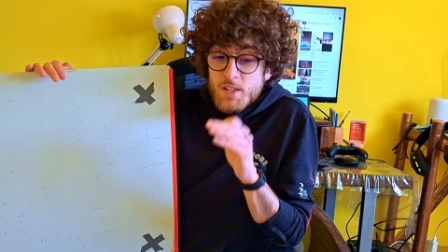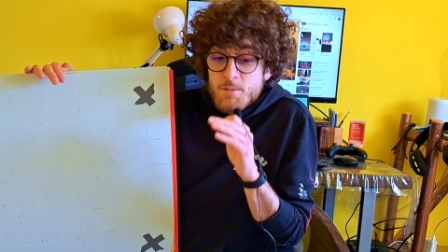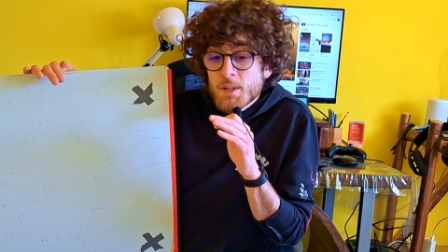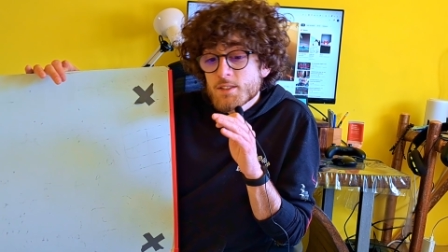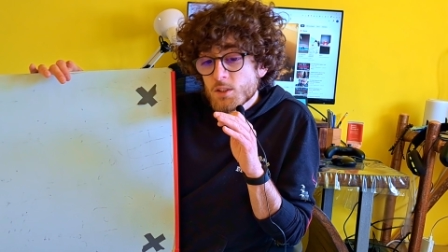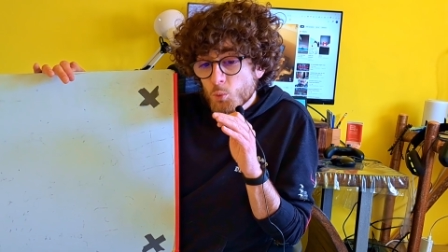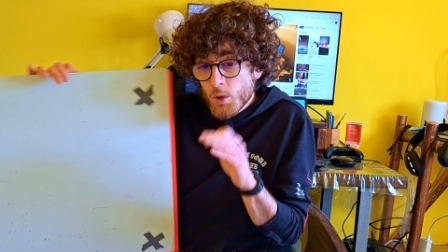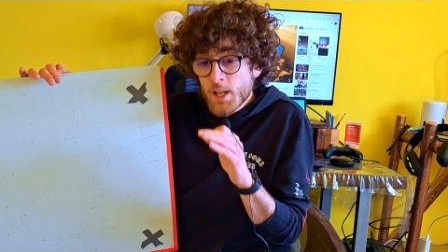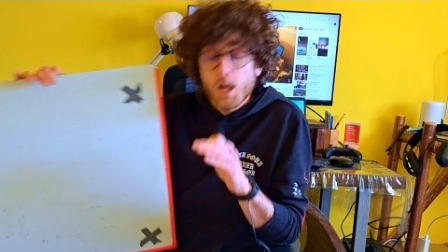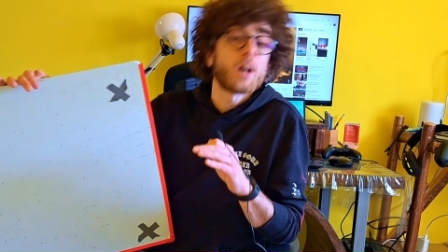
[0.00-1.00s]
This makes it
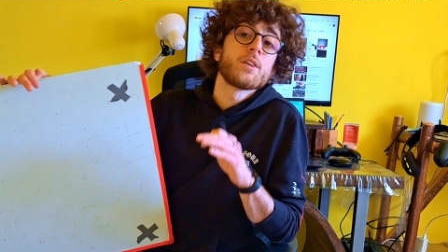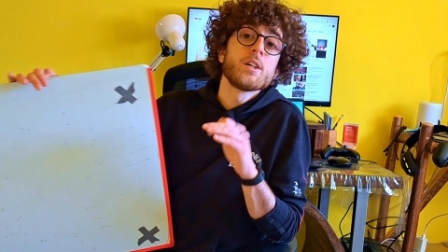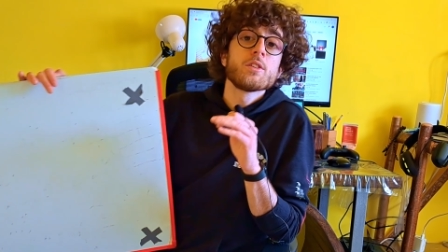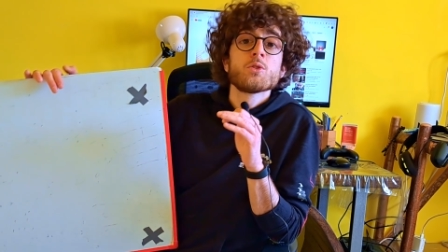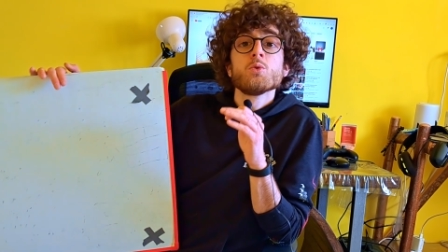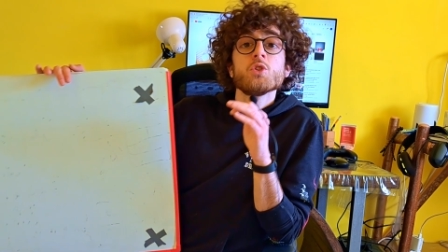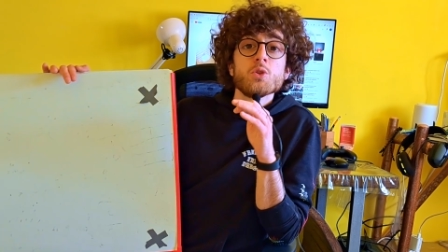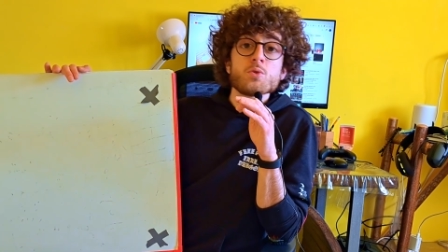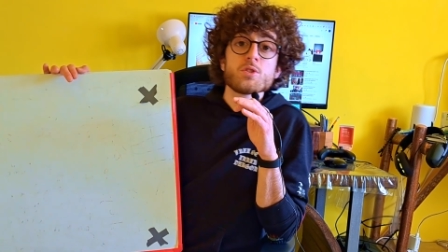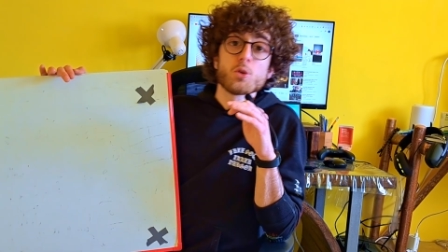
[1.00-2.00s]
way harder to to
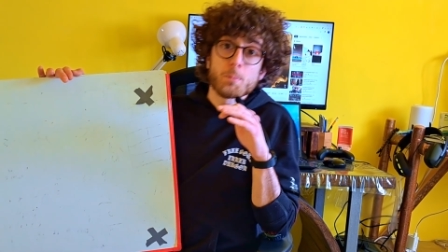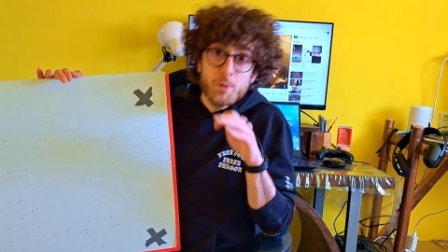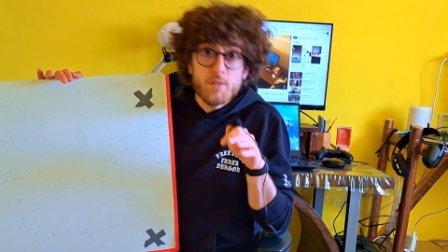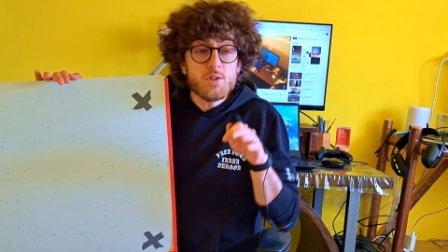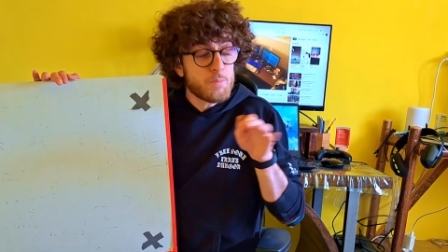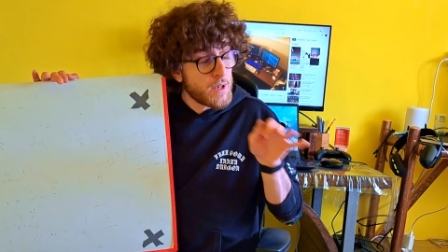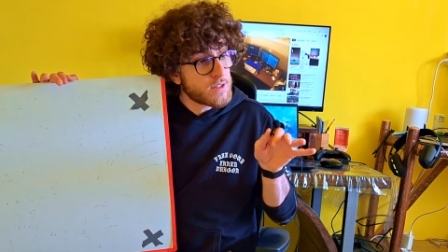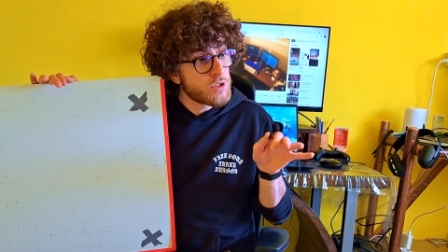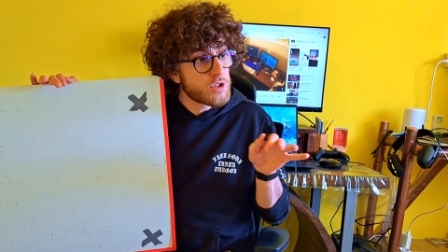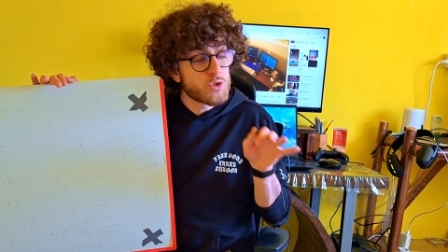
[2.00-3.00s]
use your previous
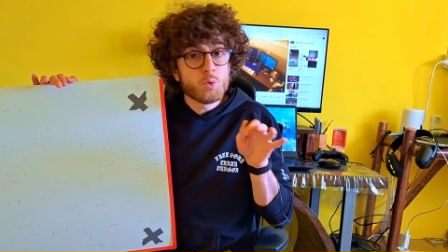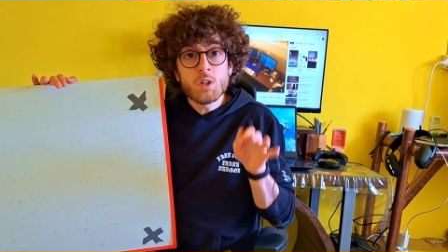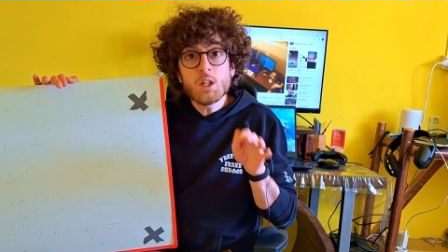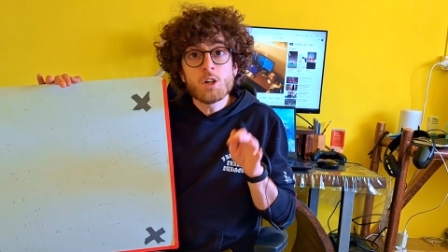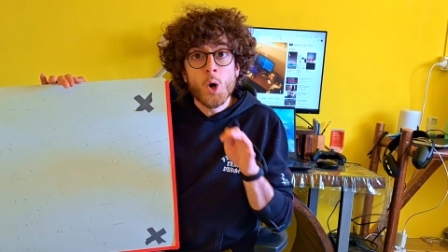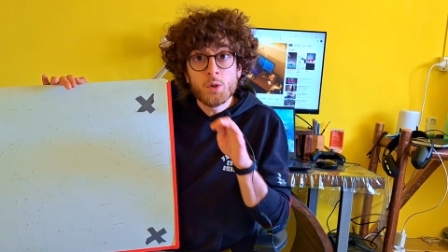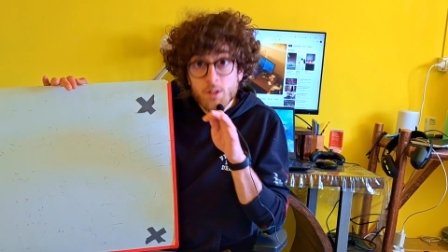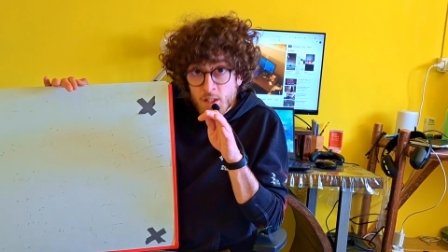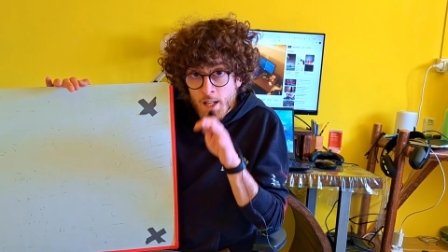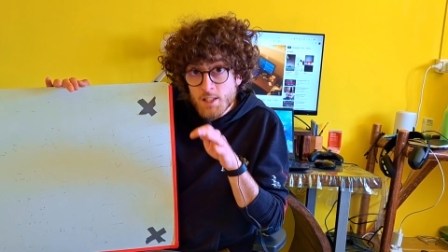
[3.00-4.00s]
messages to
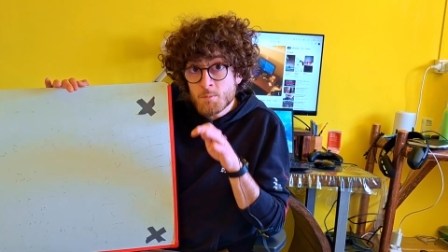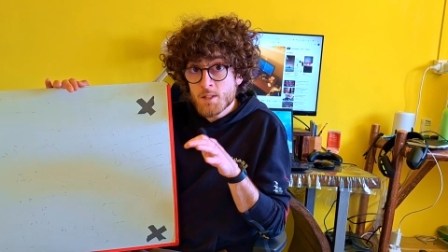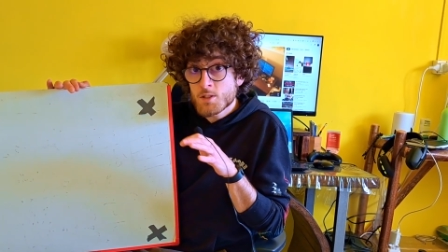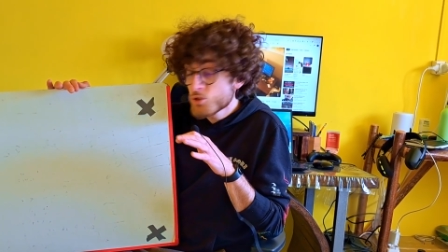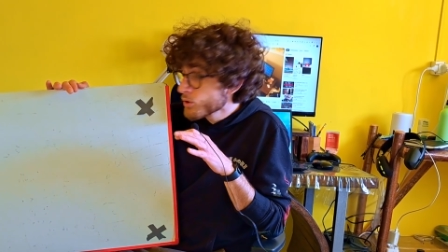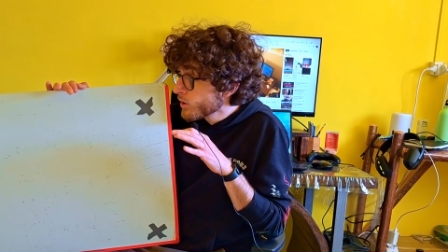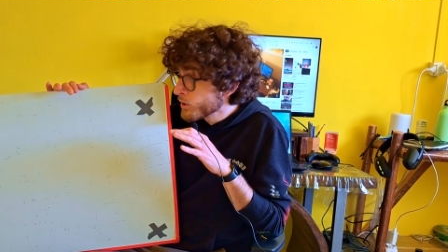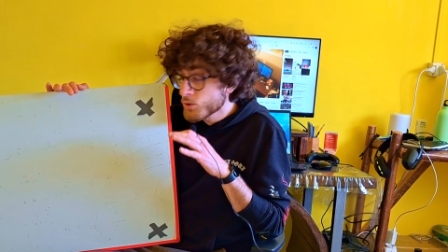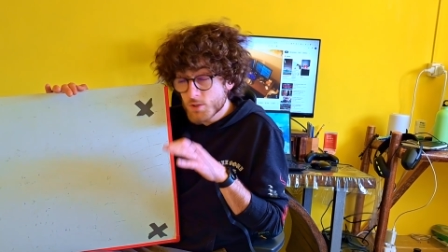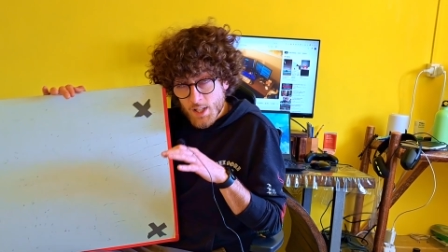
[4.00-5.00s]
decode the next message you're going to